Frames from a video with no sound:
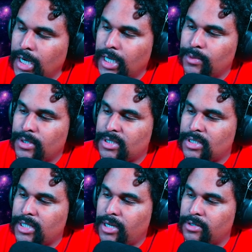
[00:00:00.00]
and the rusty
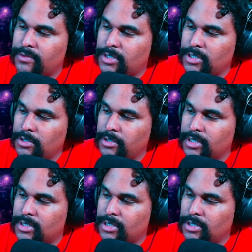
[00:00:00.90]
sound of steel
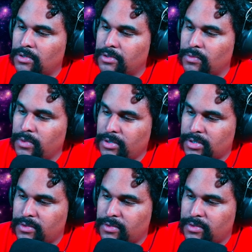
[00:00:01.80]
against steel the wheels